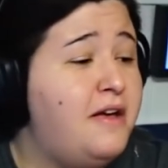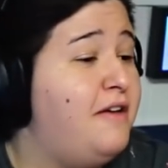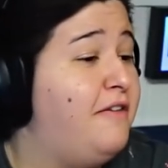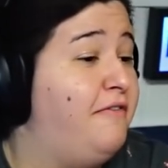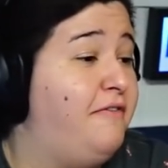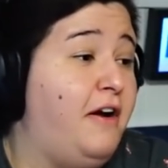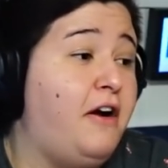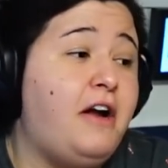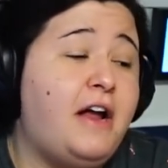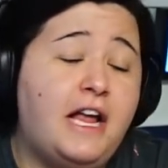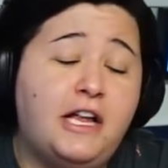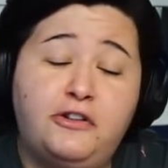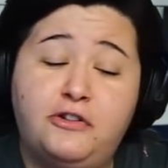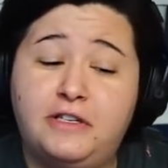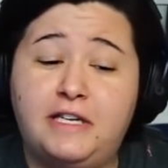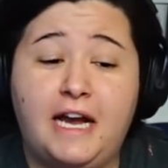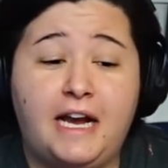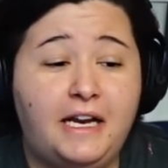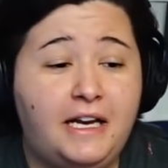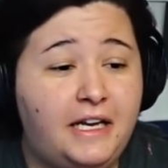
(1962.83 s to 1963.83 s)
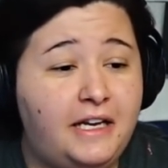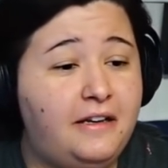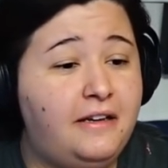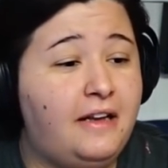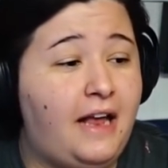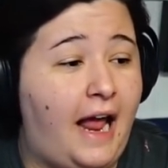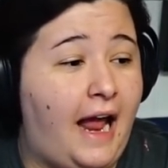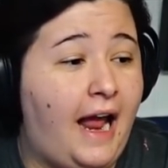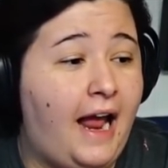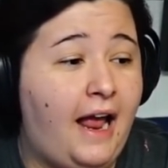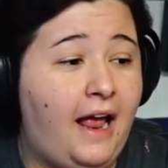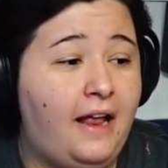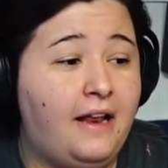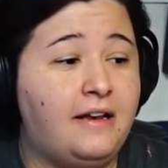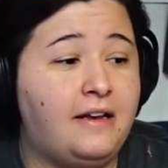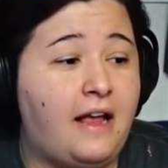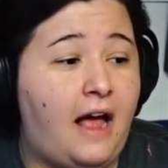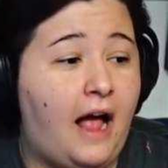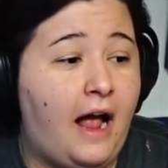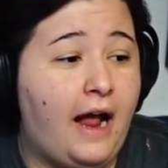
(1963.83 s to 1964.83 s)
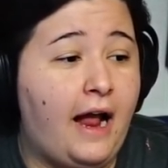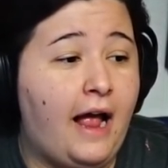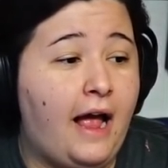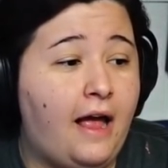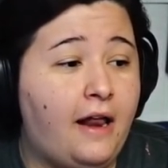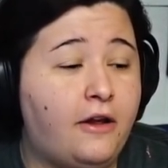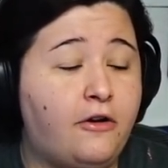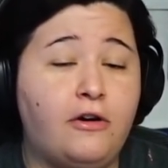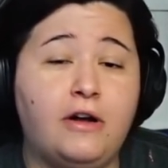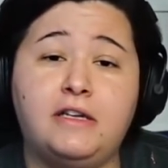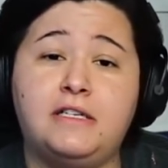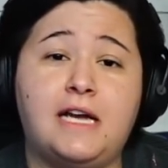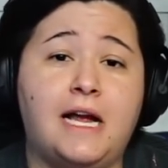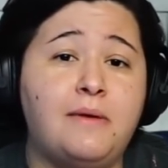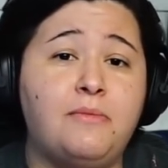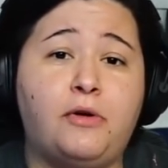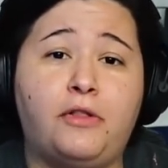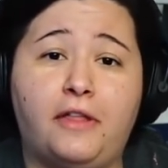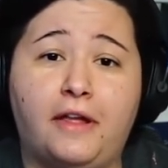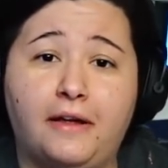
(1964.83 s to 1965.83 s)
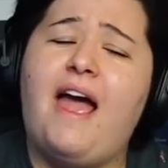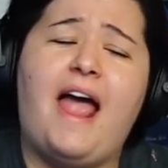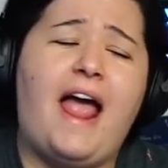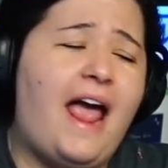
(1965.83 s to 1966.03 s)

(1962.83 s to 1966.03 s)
very entertaining and I had a great time with it.